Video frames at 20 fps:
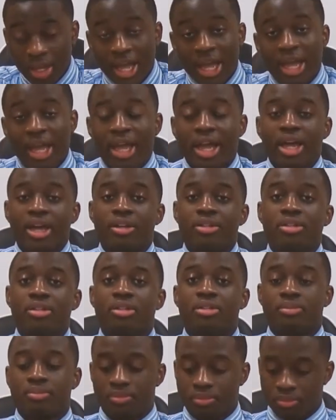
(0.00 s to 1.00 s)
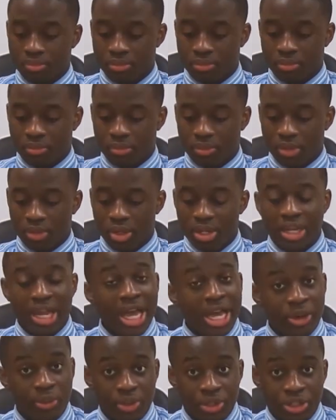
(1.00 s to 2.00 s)
and
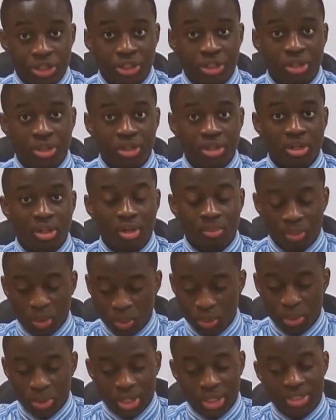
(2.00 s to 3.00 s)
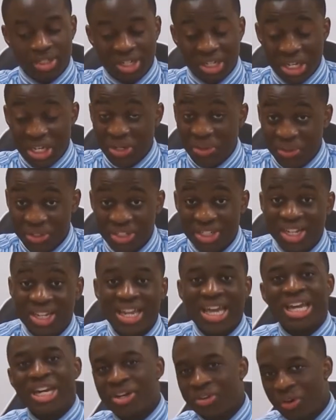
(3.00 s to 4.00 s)
language. But we will get to language
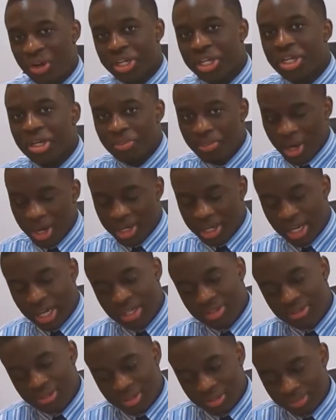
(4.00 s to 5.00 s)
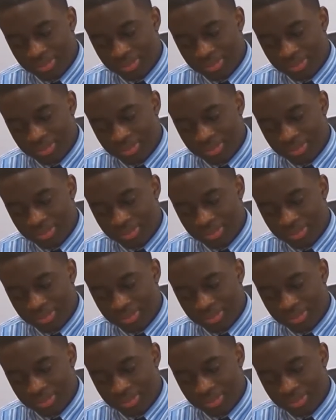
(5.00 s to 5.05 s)
later on in the podcast.